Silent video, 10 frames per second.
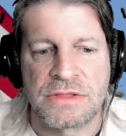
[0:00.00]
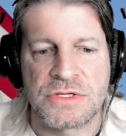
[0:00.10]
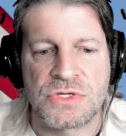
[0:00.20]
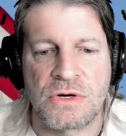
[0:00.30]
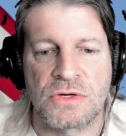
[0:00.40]
The
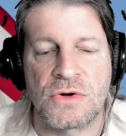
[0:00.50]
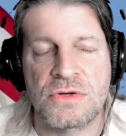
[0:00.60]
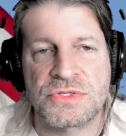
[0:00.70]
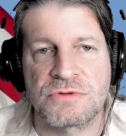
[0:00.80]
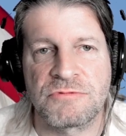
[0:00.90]
chart
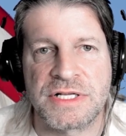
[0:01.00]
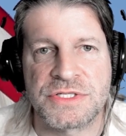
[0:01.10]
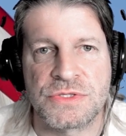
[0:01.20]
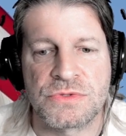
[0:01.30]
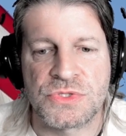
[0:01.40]
also
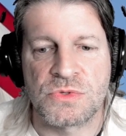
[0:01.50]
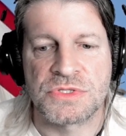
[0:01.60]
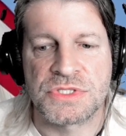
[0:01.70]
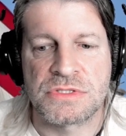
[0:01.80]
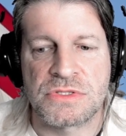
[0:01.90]
rates news
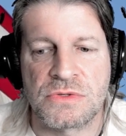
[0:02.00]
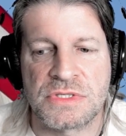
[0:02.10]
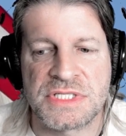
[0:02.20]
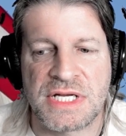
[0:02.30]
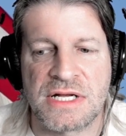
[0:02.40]
sources on
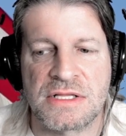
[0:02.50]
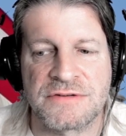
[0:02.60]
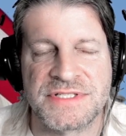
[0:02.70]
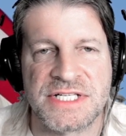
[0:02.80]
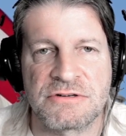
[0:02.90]
a scale
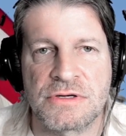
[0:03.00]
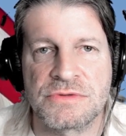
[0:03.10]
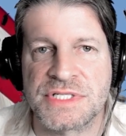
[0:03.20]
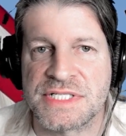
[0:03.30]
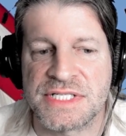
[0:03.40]
of 0
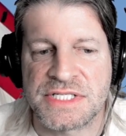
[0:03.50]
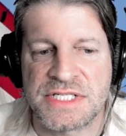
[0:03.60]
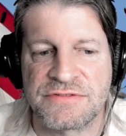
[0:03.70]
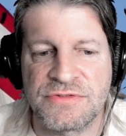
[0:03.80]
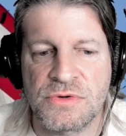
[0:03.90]
to
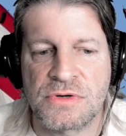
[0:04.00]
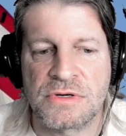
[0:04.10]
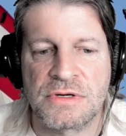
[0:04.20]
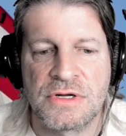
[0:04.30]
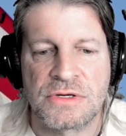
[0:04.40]

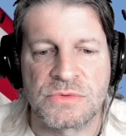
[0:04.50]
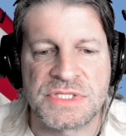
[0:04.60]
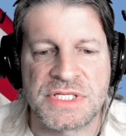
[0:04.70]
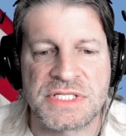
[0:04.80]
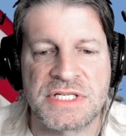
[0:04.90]
64, with
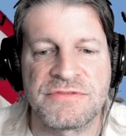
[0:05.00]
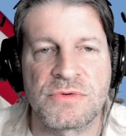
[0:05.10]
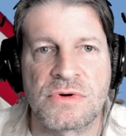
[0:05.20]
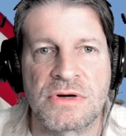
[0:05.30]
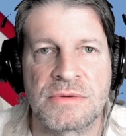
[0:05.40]

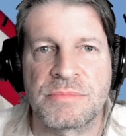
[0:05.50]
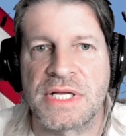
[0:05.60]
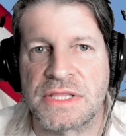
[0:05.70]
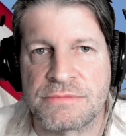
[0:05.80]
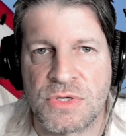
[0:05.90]
64
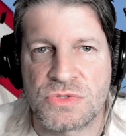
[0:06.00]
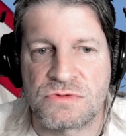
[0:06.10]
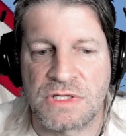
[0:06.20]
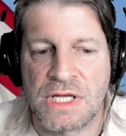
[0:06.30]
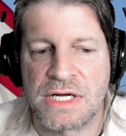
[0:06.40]
being the most
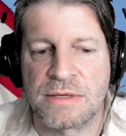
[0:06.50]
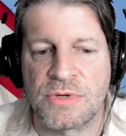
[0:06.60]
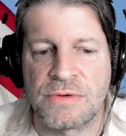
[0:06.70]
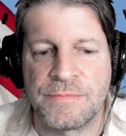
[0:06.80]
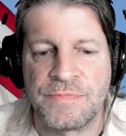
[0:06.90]

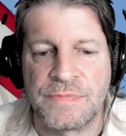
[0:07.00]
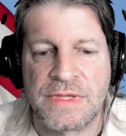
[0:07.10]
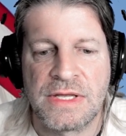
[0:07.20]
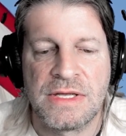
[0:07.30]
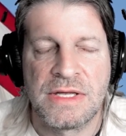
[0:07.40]
reliable.
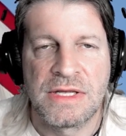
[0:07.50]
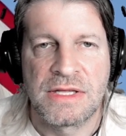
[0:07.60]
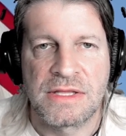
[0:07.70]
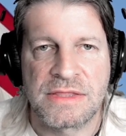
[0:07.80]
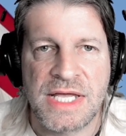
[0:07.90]

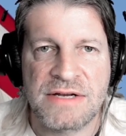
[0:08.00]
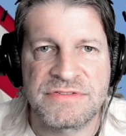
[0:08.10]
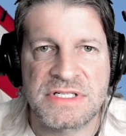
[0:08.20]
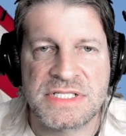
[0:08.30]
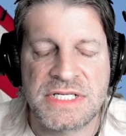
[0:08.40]
The Ad
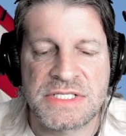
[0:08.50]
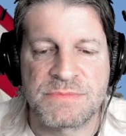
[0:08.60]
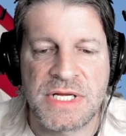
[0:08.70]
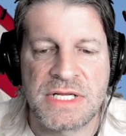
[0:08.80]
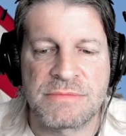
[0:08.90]
Fontes
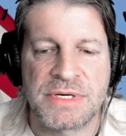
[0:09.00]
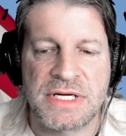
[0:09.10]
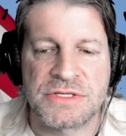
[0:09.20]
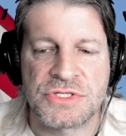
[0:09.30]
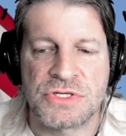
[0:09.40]
Media
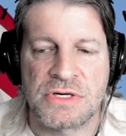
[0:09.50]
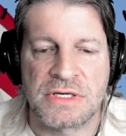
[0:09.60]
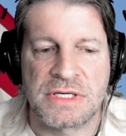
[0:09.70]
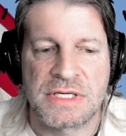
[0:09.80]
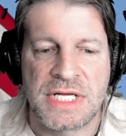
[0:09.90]
Bias
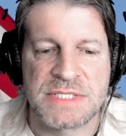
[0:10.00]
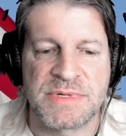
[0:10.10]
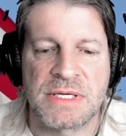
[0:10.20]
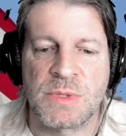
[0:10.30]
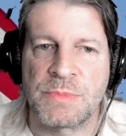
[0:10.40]
Chart has become a